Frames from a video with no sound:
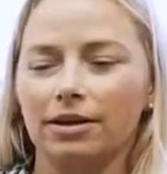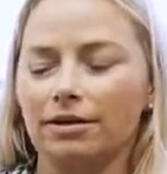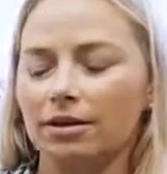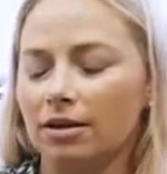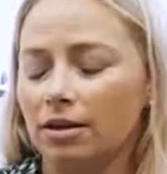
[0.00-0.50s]

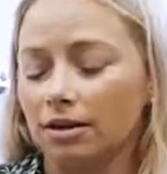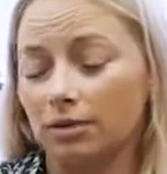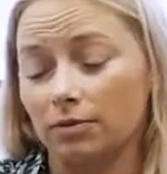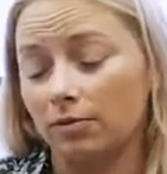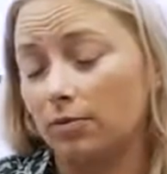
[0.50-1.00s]
and
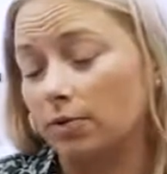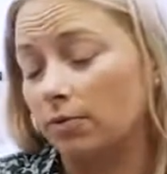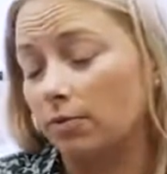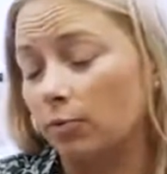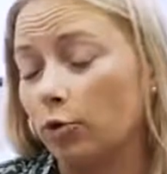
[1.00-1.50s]
you know,
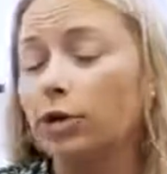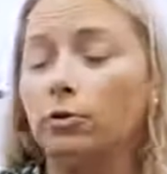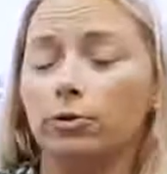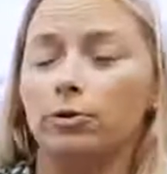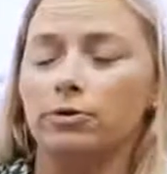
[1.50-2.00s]
working
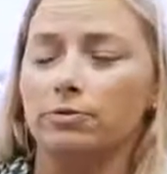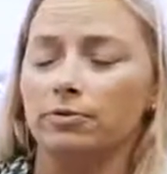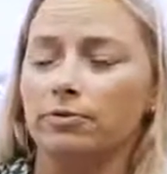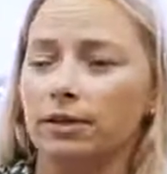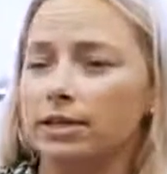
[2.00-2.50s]
with you has
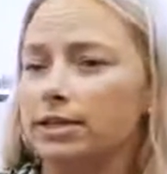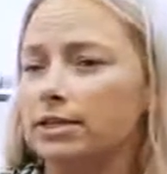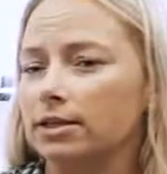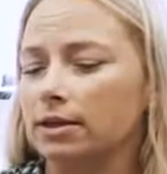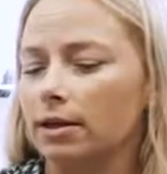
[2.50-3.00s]
been
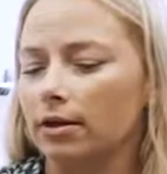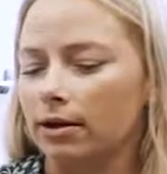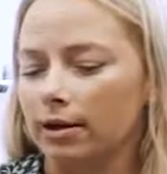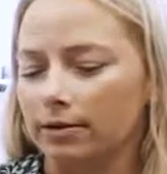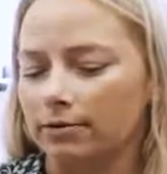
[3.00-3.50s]
fantastic, and
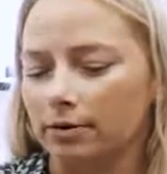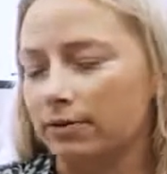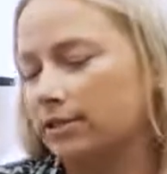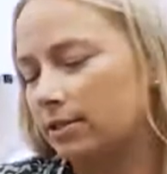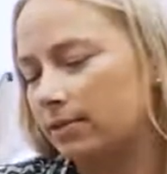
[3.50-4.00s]
I know
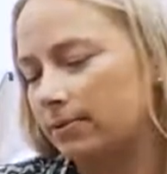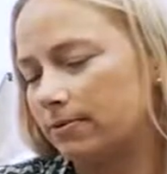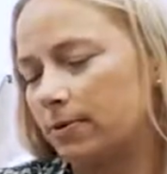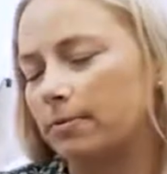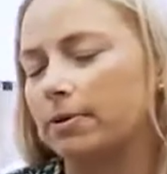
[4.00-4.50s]
I've said this
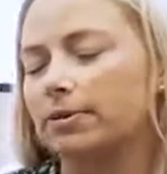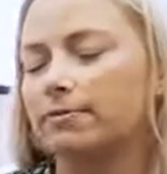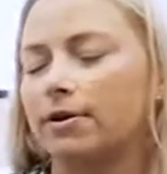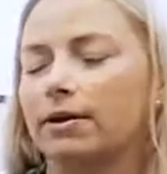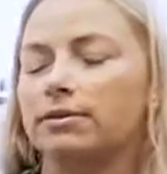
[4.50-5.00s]
before, but the
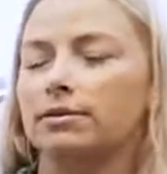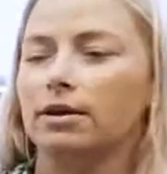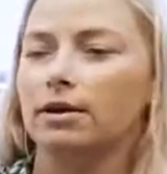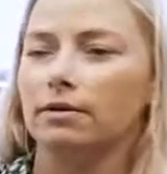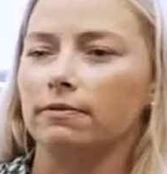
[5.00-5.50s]
fact
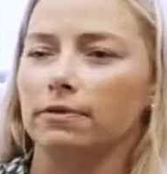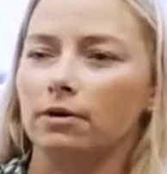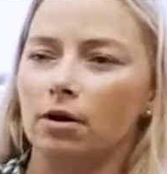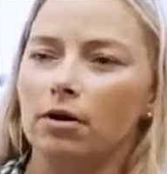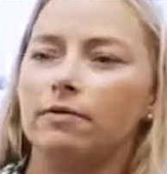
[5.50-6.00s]
that
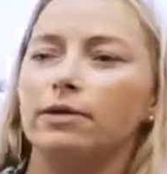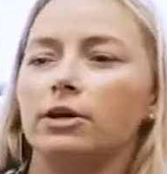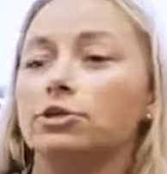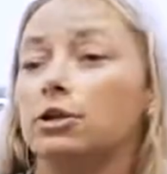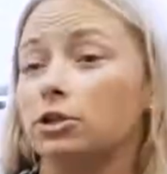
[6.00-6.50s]
all of the
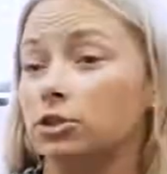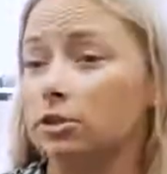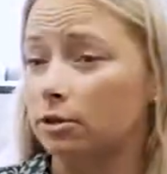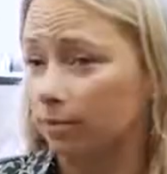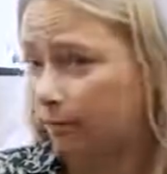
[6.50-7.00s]
education
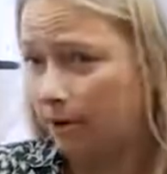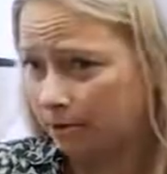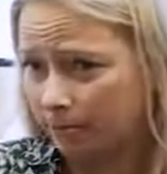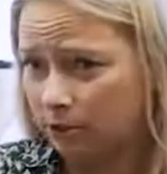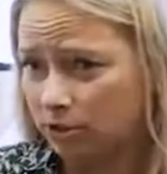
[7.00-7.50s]
that you provide
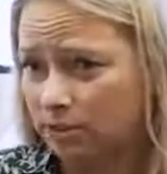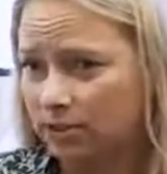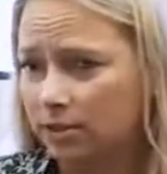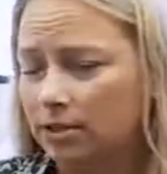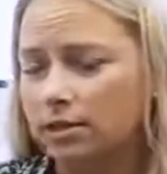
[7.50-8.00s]
to
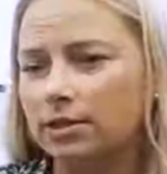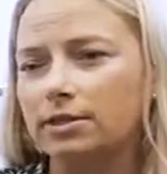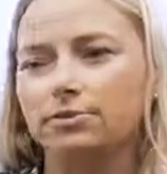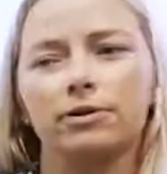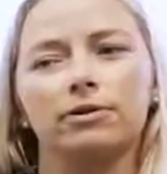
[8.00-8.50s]
patients
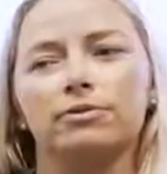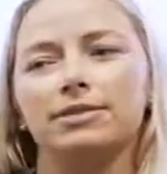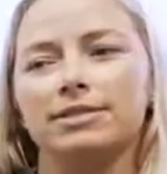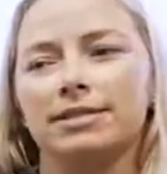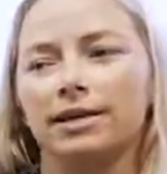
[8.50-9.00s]
is one of the
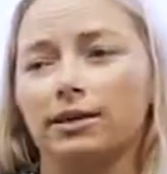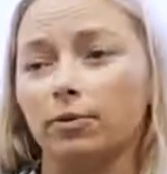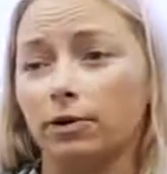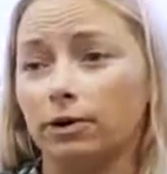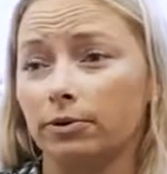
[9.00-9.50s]
reasons I
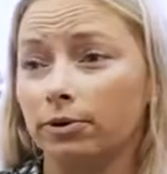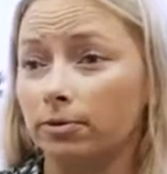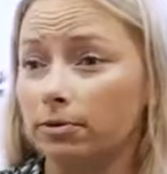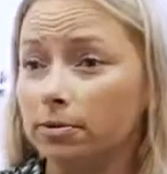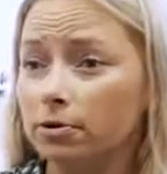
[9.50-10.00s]
like working with
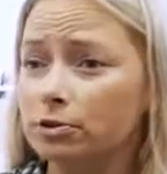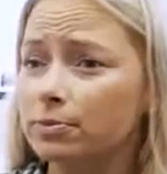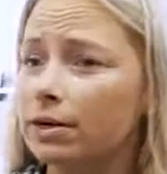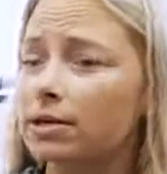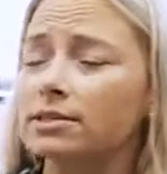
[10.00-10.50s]
you the most,
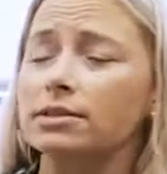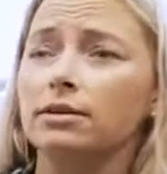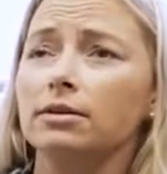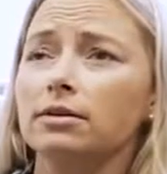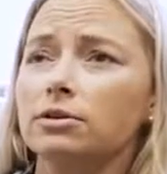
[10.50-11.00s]
because
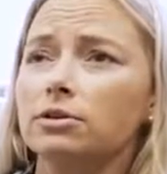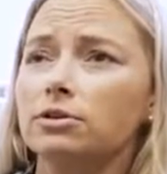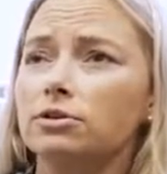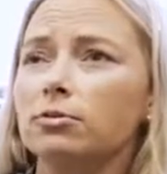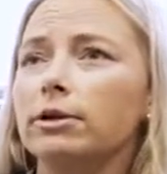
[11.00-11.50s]

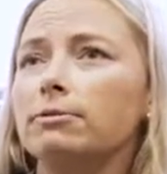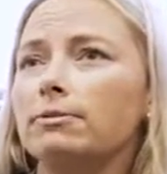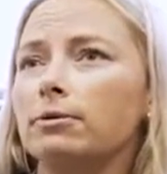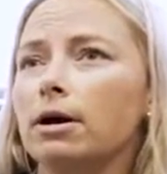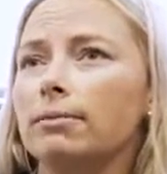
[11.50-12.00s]
so many
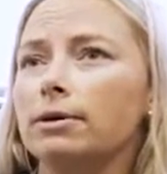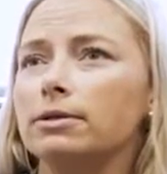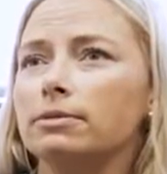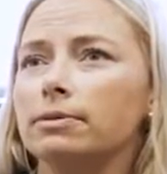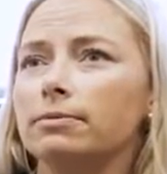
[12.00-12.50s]
people come
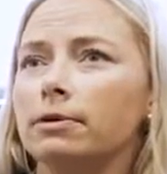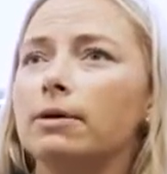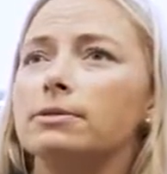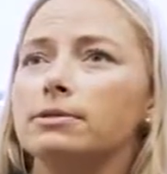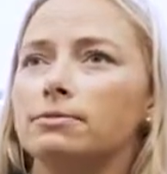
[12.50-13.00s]

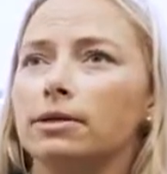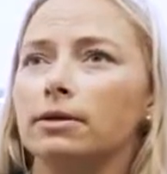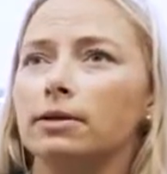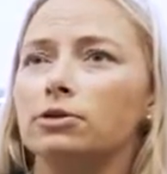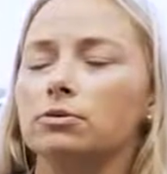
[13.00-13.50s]
into
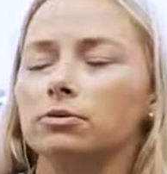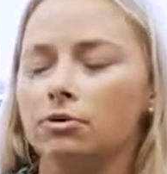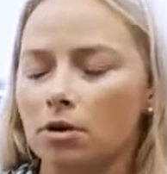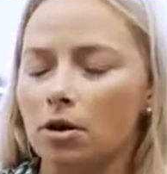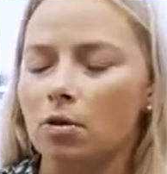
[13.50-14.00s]
me and they
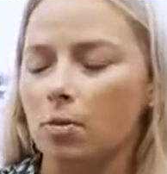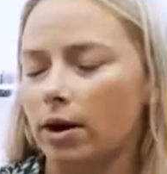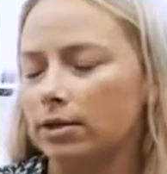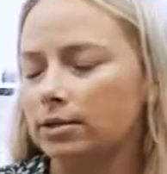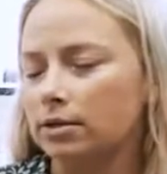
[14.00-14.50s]
don't know
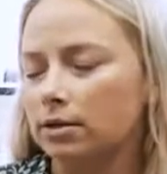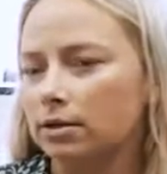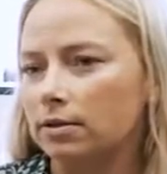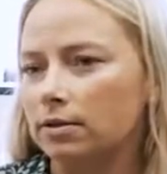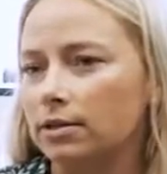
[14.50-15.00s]
what
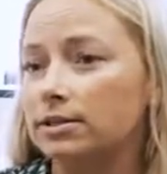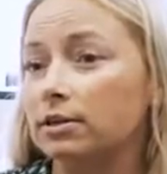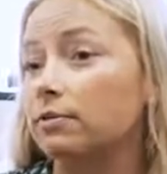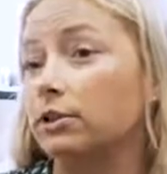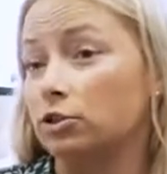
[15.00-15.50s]
these
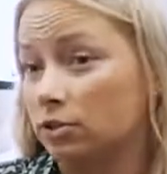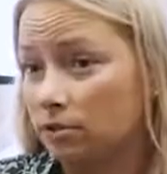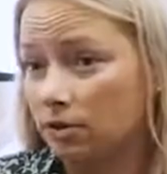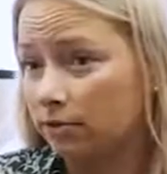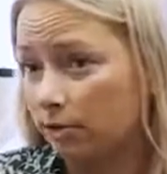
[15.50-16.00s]
interventions
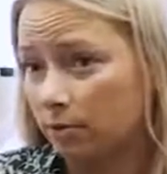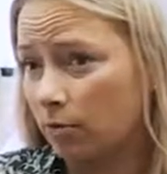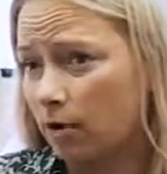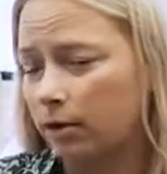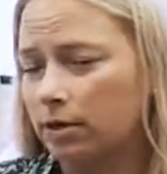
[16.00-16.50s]
are, number
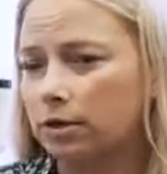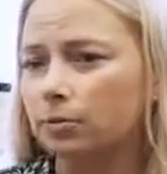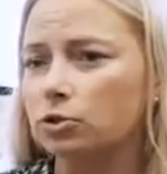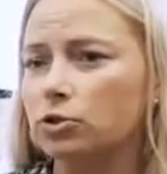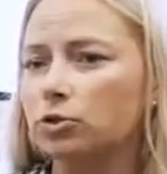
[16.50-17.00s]
one, and
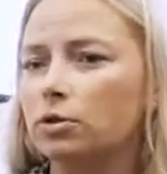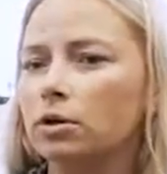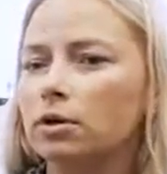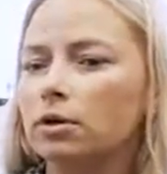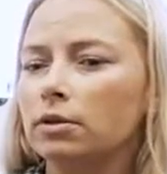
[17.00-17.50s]
number two,
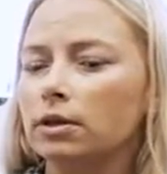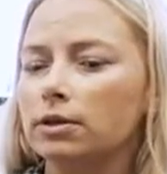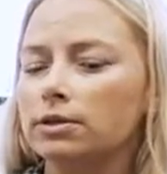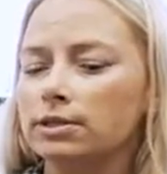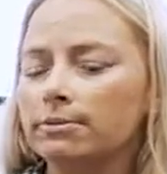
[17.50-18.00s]

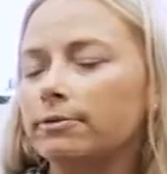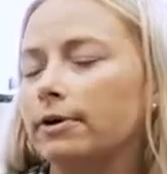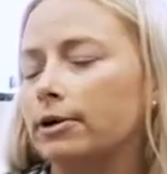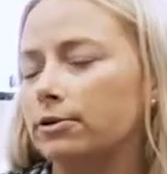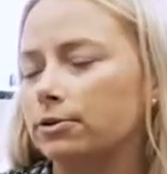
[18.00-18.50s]
they see
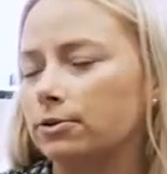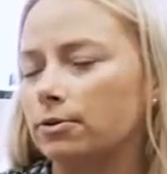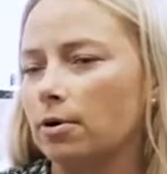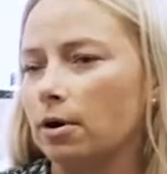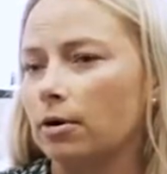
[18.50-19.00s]
providers
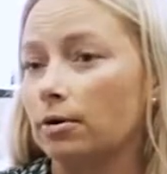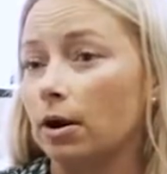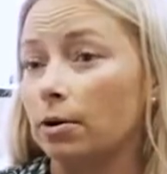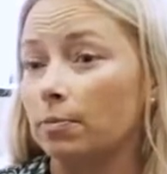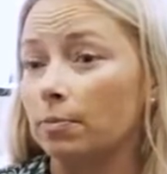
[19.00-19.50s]
who are
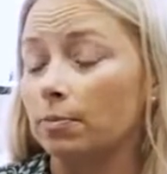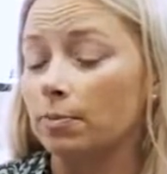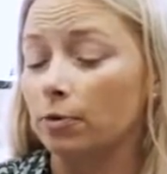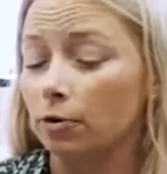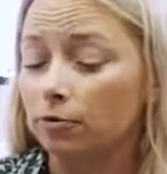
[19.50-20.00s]

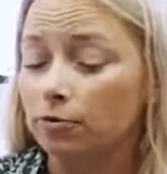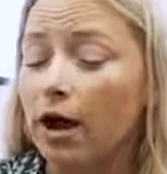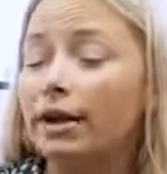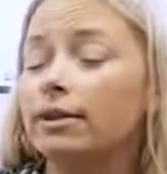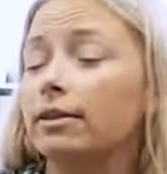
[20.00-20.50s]

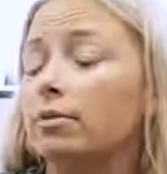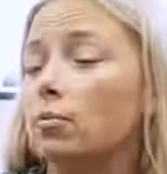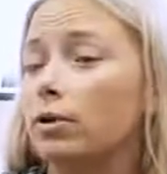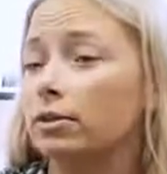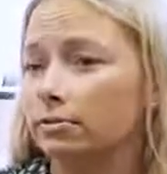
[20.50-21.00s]
providing
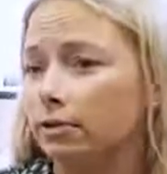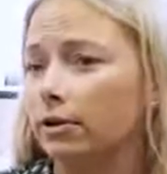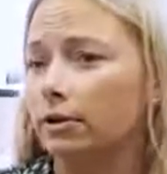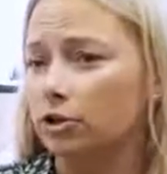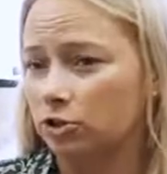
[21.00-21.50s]
them with a
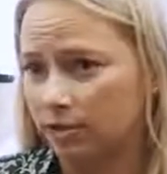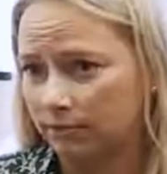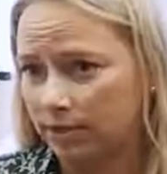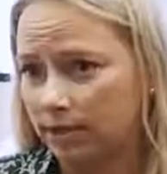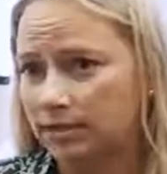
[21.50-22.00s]
variation
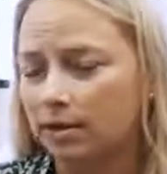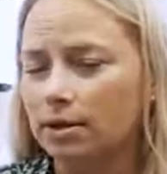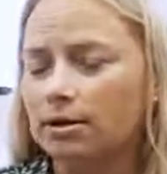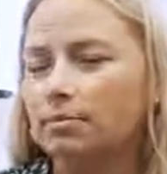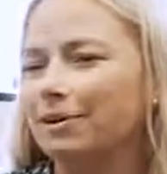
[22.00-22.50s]
of this,
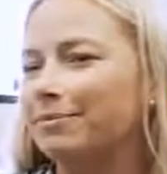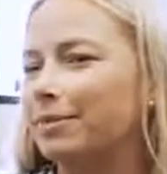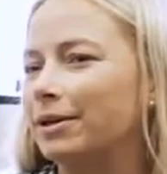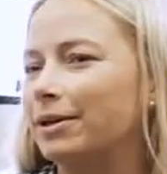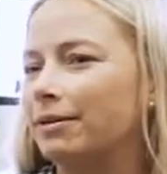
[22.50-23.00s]
but
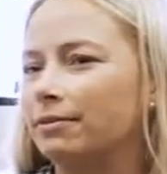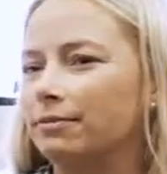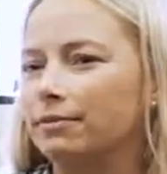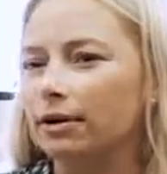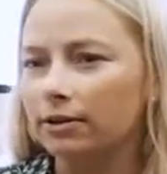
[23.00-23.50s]
being
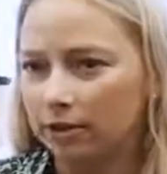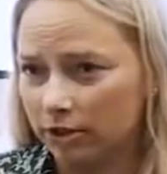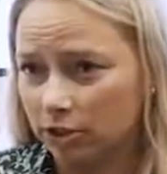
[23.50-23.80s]
given very little